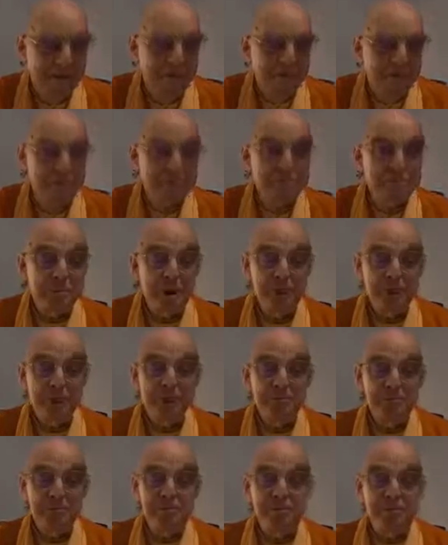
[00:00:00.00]
This body
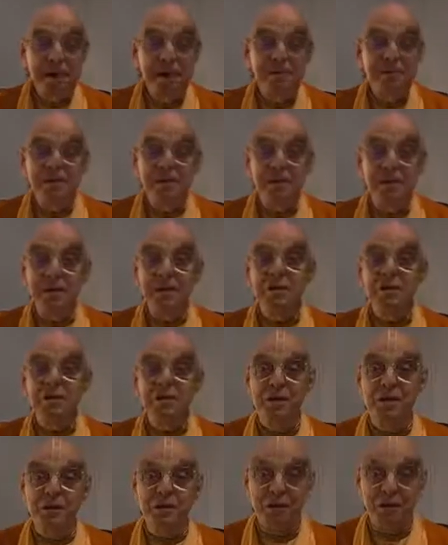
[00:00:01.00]
is a
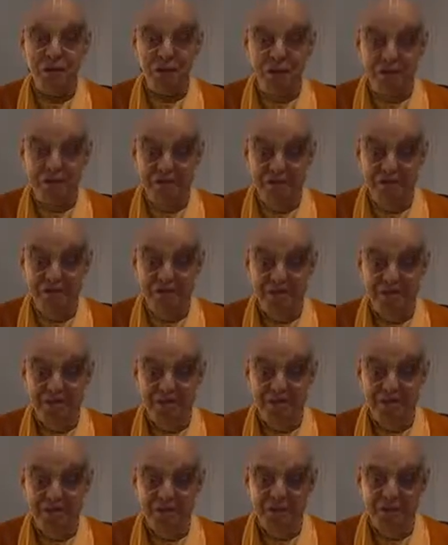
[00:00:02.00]
transformation of dirt,
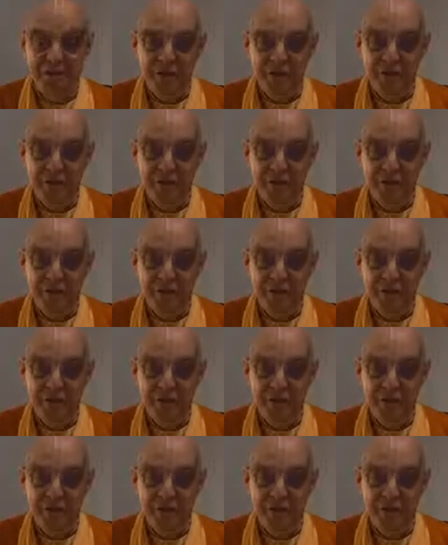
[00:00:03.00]
and the